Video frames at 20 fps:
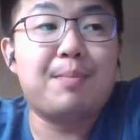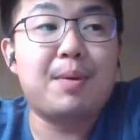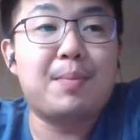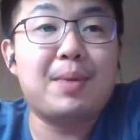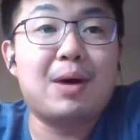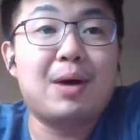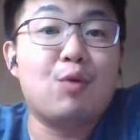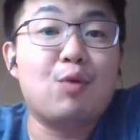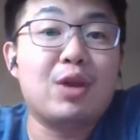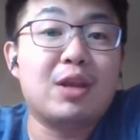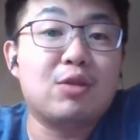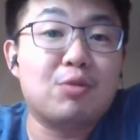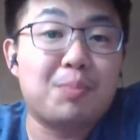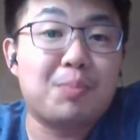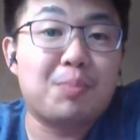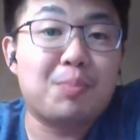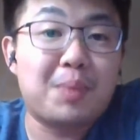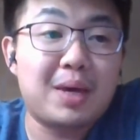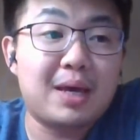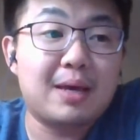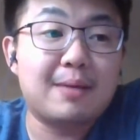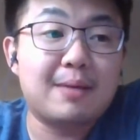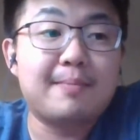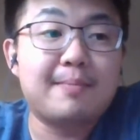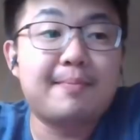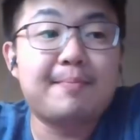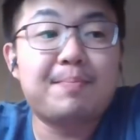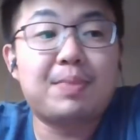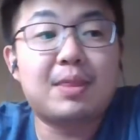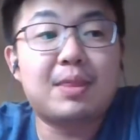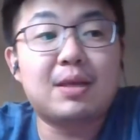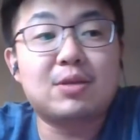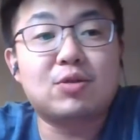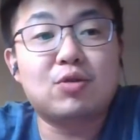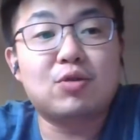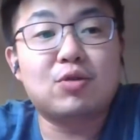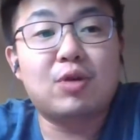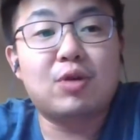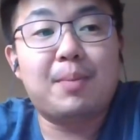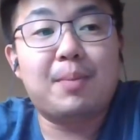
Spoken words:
And people are willing to pay.